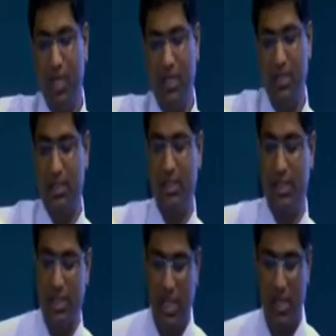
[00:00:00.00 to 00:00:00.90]
because
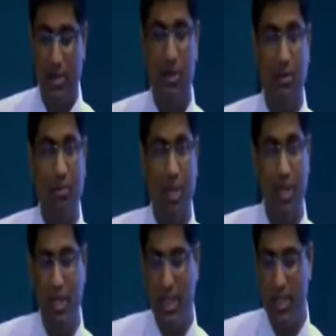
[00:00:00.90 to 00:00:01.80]
she's not going to
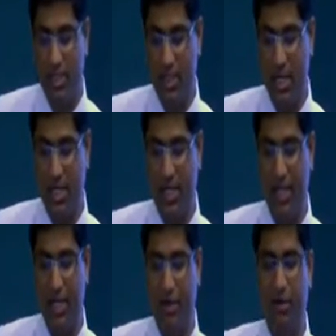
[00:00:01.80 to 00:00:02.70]
meet this
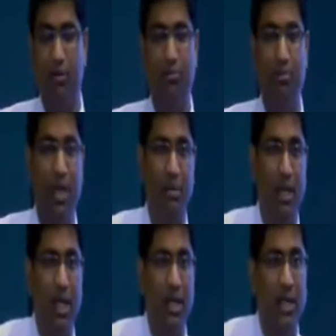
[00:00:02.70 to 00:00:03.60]
criteria of
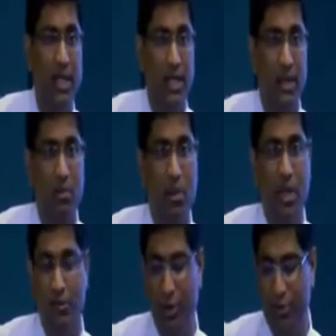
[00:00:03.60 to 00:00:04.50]
becoming
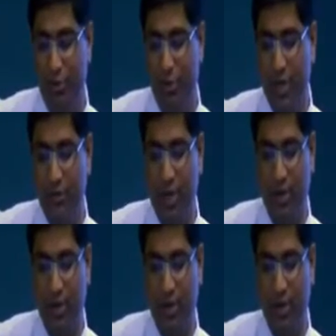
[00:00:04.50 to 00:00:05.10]
undetectable at week 4